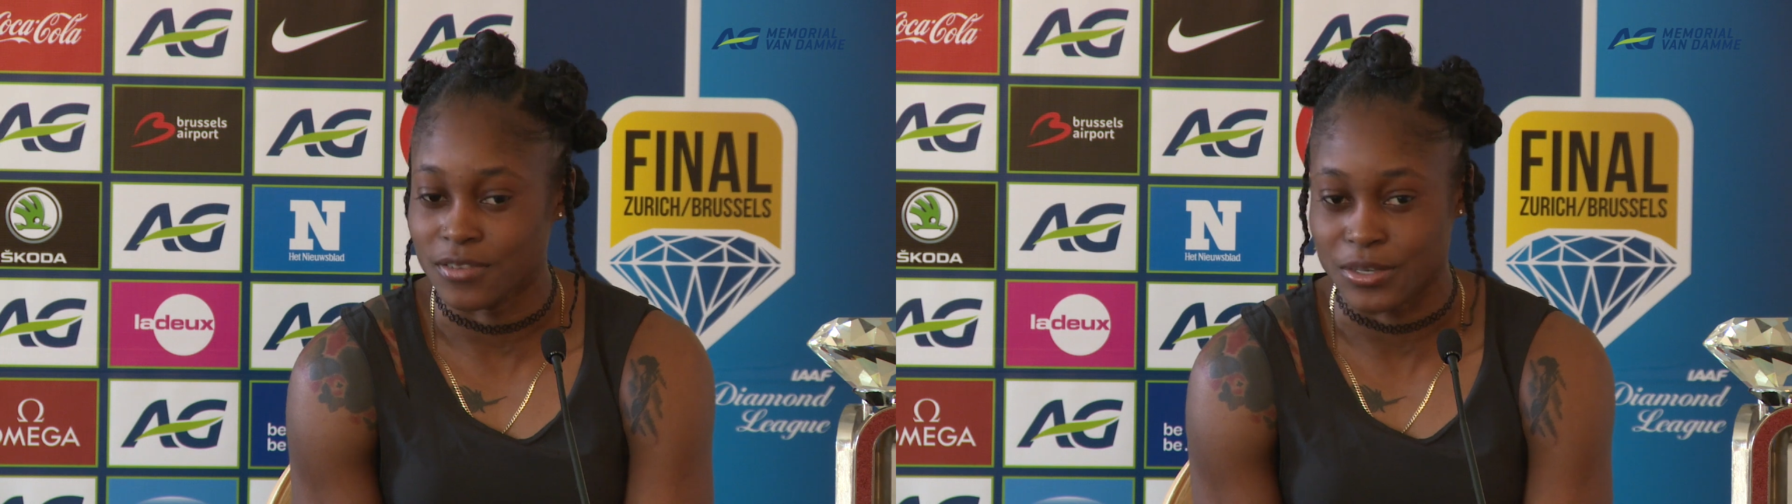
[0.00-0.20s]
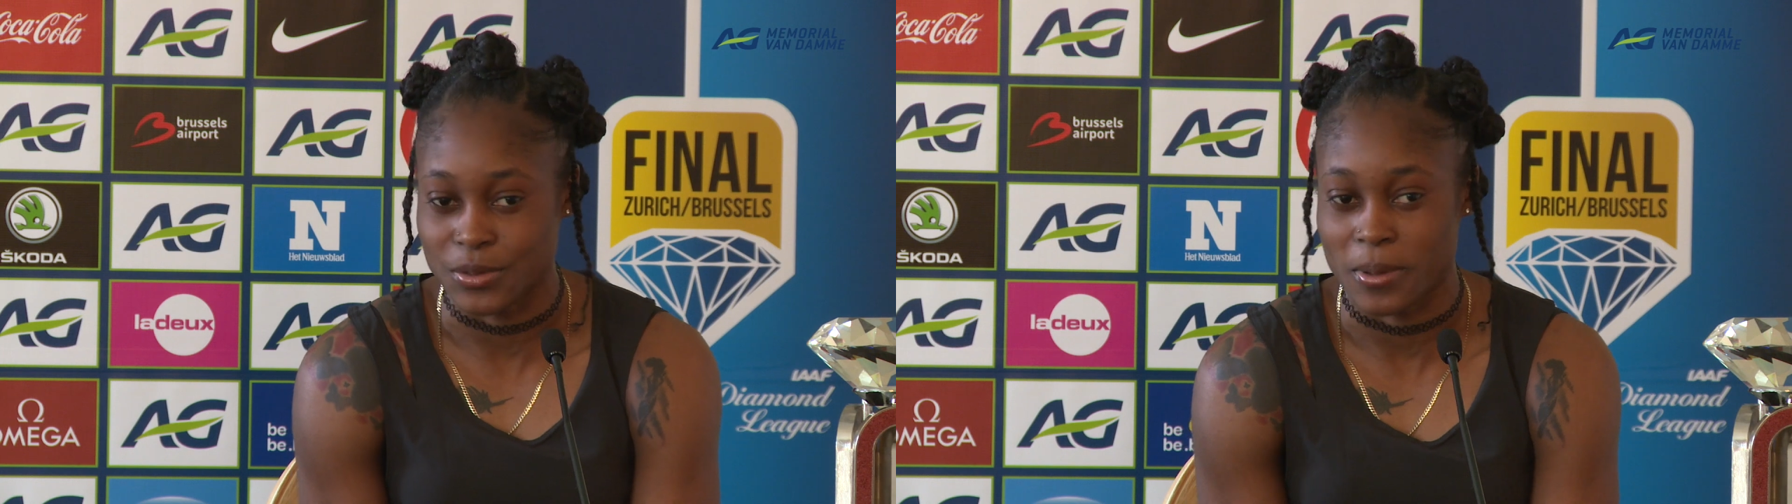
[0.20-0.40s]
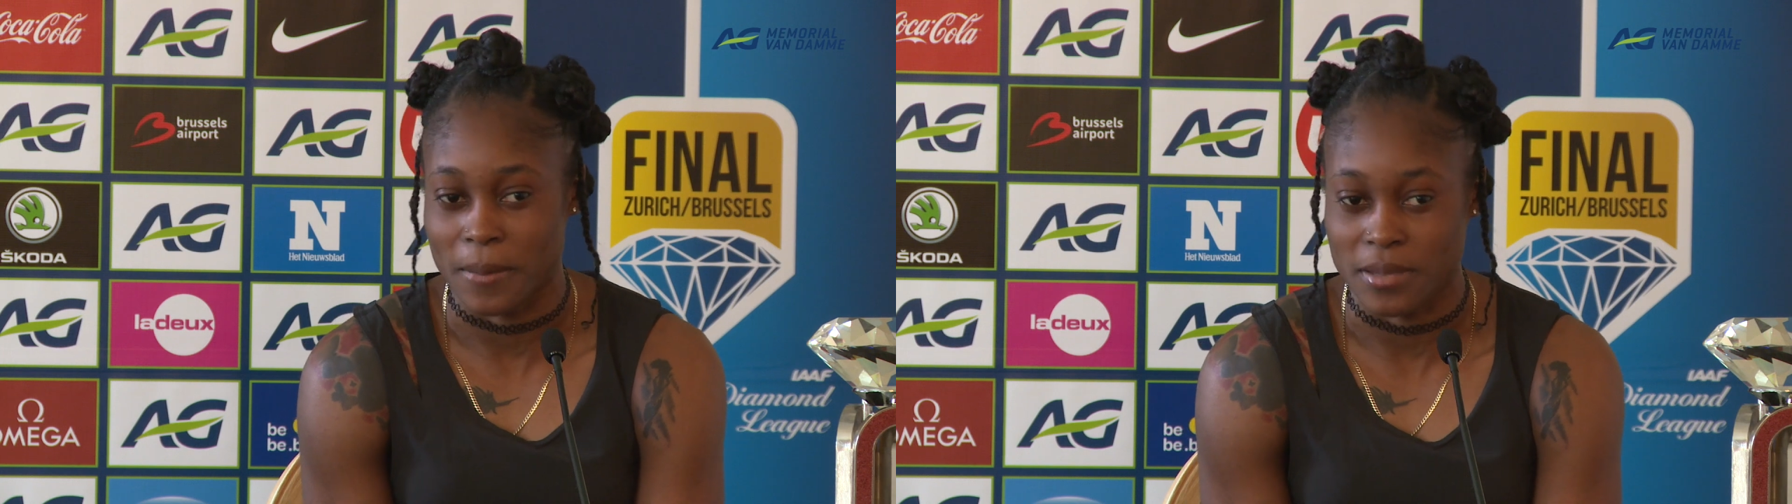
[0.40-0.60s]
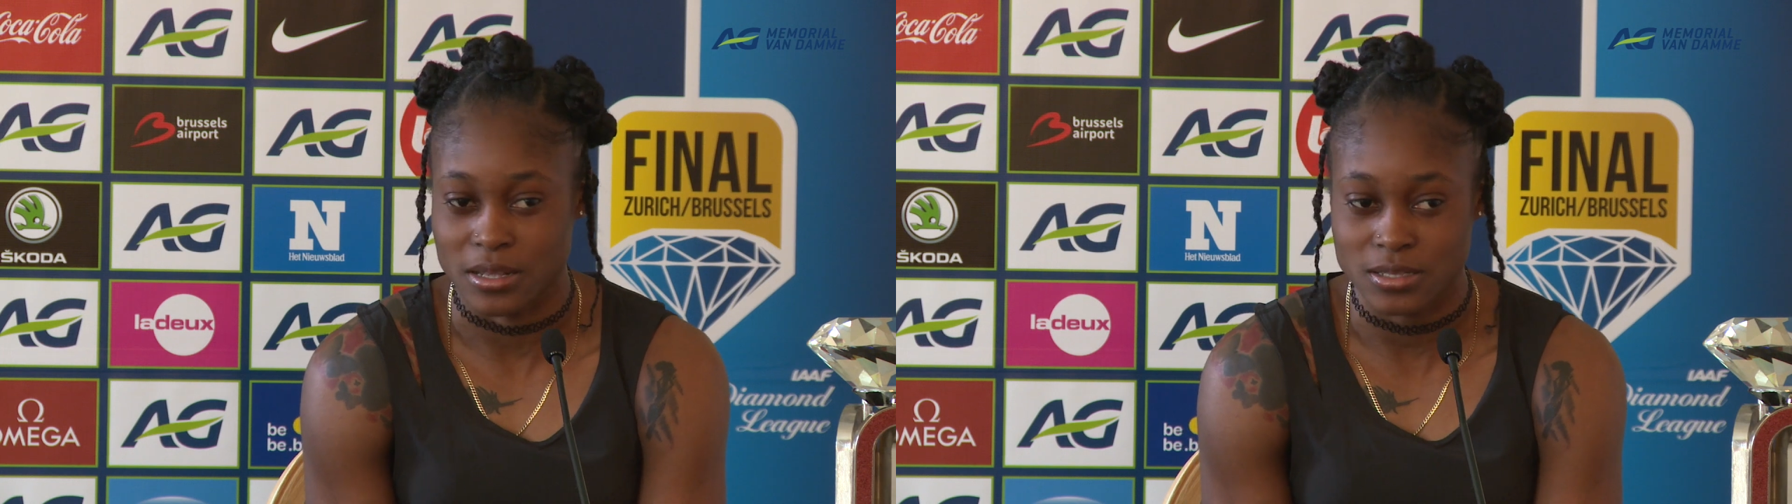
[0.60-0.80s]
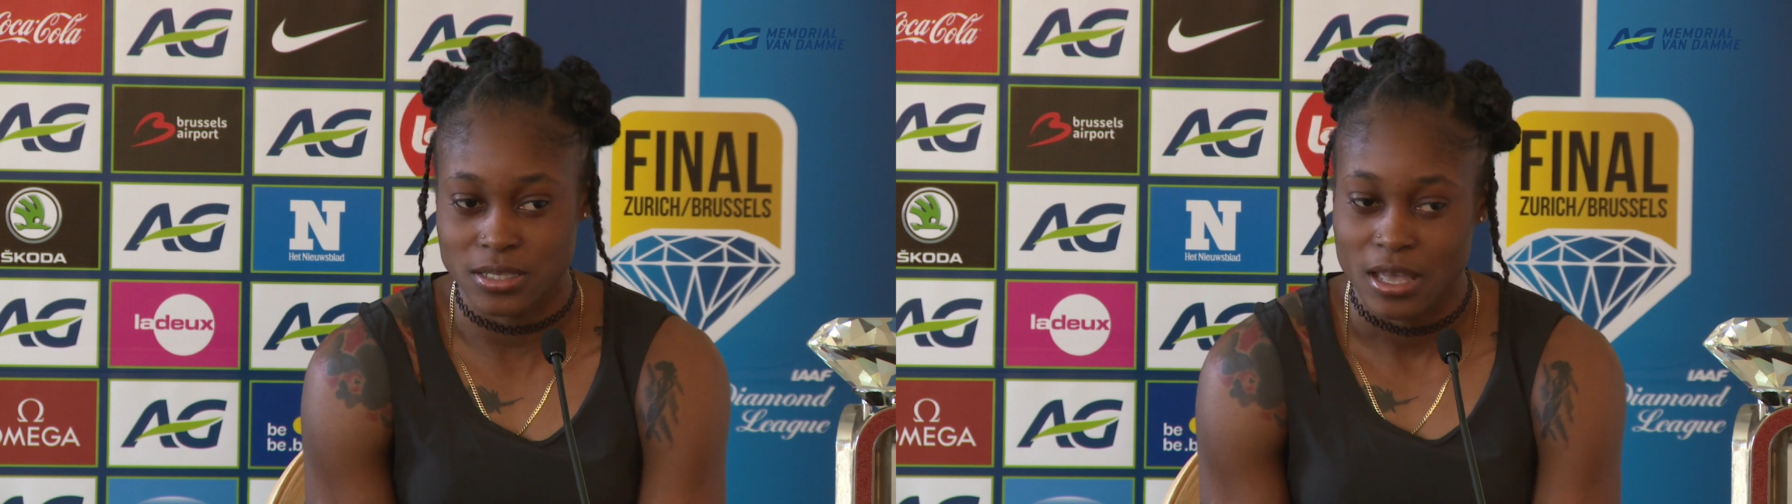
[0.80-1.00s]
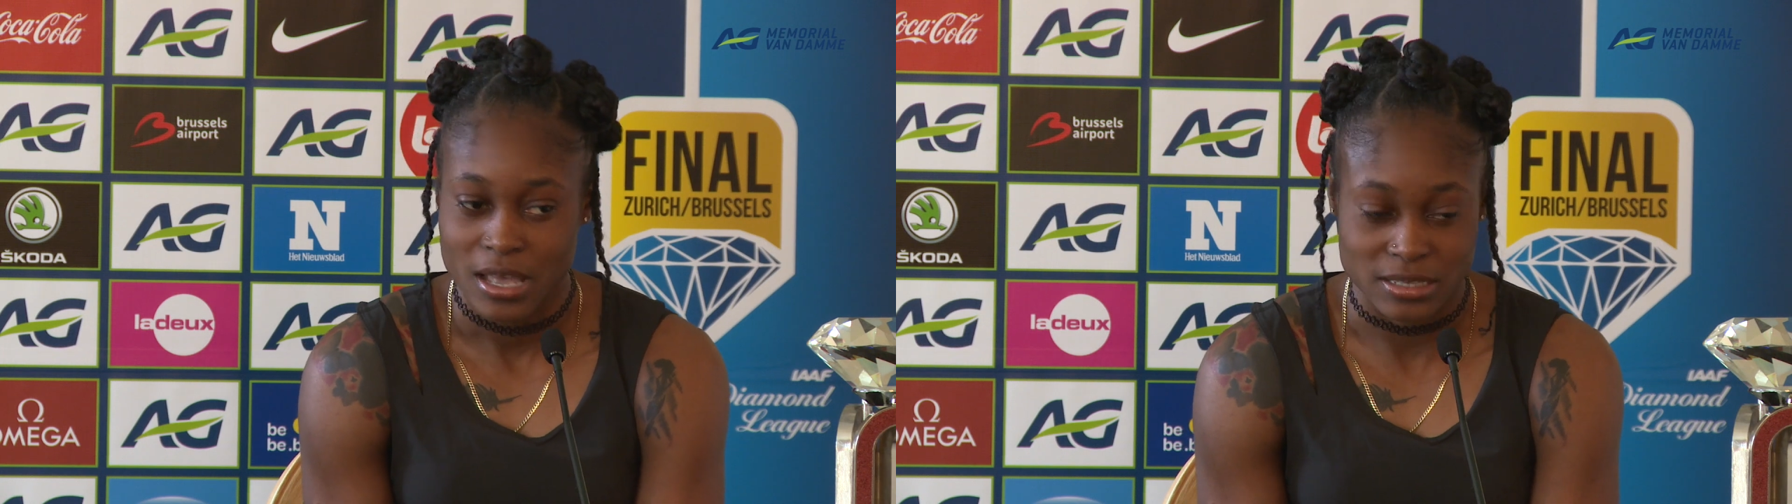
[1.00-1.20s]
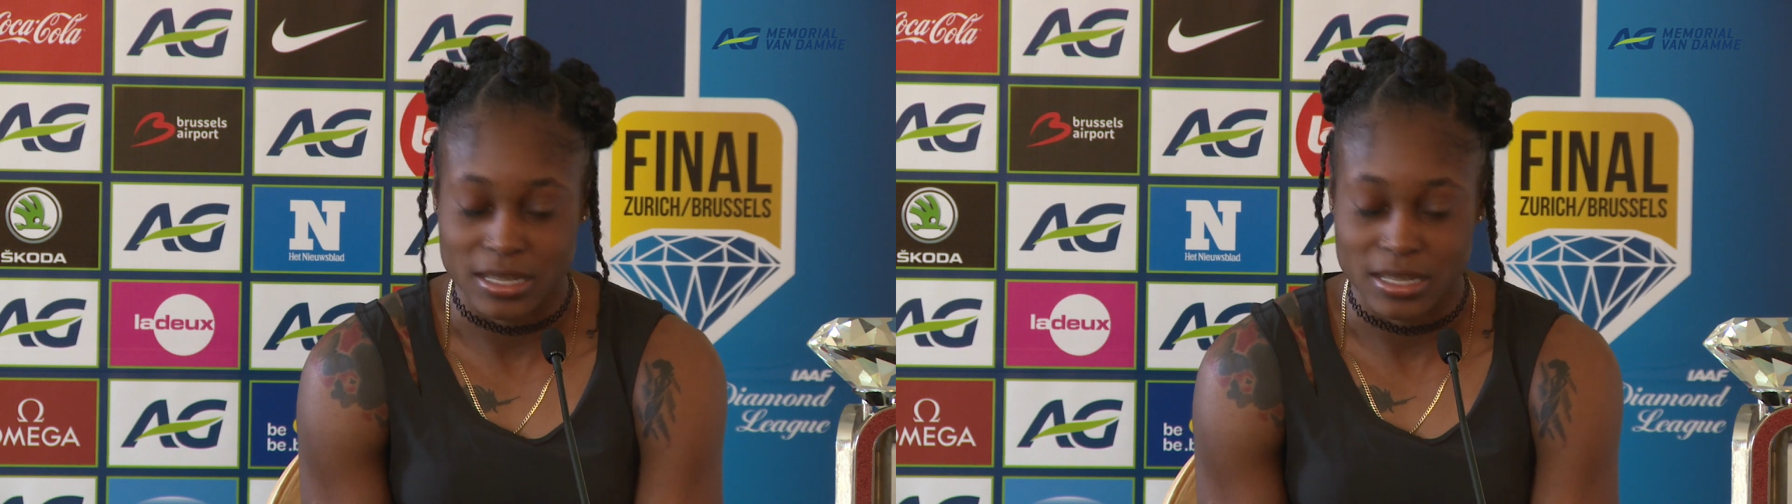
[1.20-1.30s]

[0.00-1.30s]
and do my best. It's